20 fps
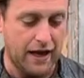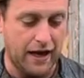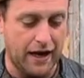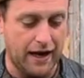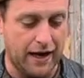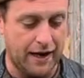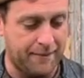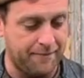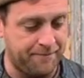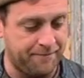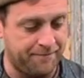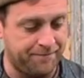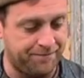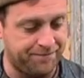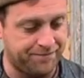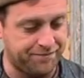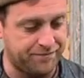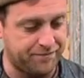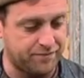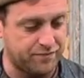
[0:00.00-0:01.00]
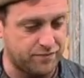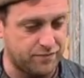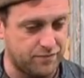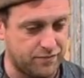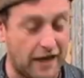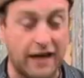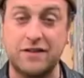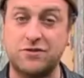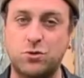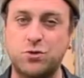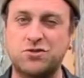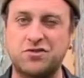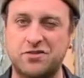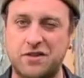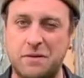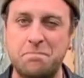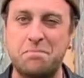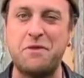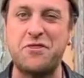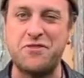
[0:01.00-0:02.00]
It's called
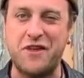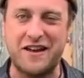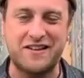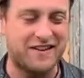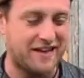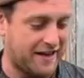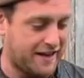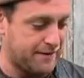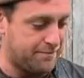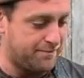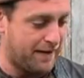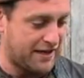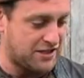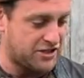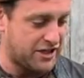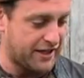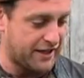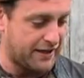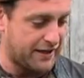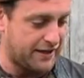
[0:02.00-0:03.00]
sympathetic magic.